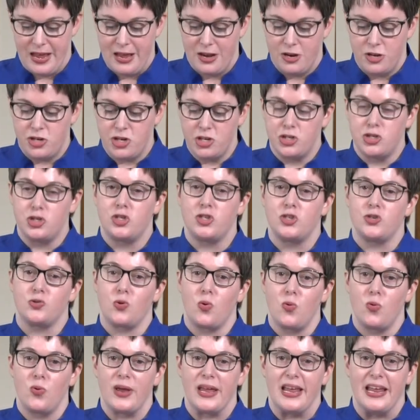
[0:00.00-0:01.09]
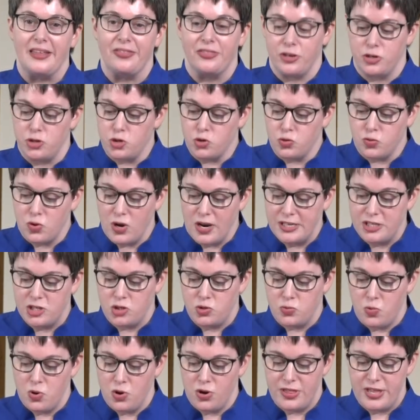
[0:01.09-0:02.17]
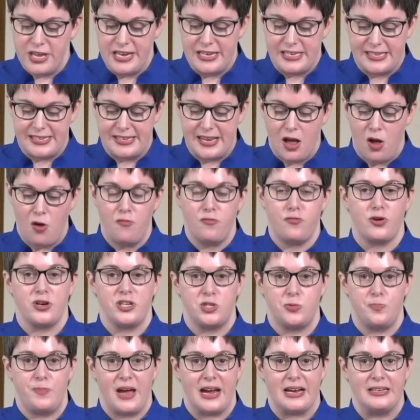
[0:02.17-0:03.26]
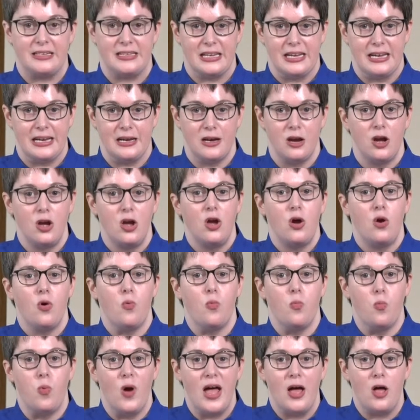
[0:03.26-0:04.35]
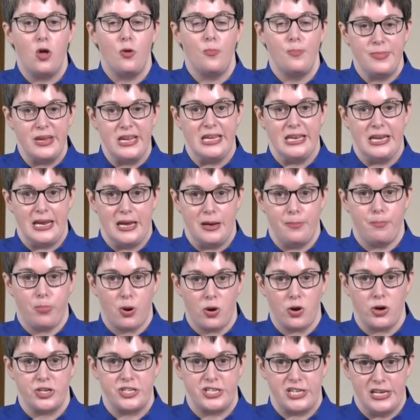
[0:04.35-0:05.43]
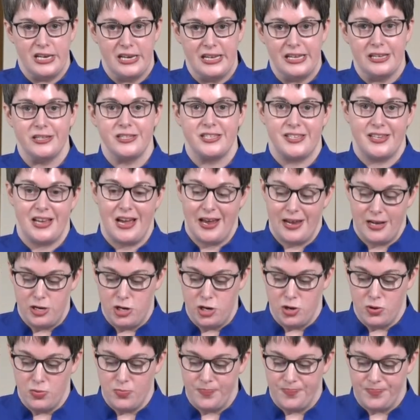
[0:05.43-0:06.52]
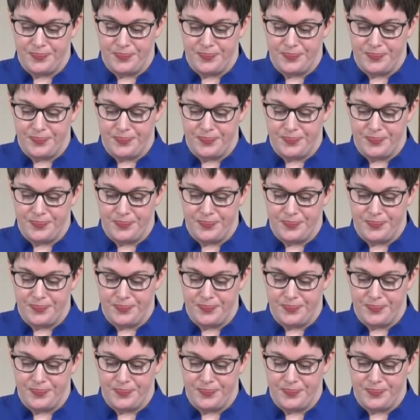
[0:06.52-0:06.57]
destroying the trustworthy, self-respecting, well-meaning person inside you."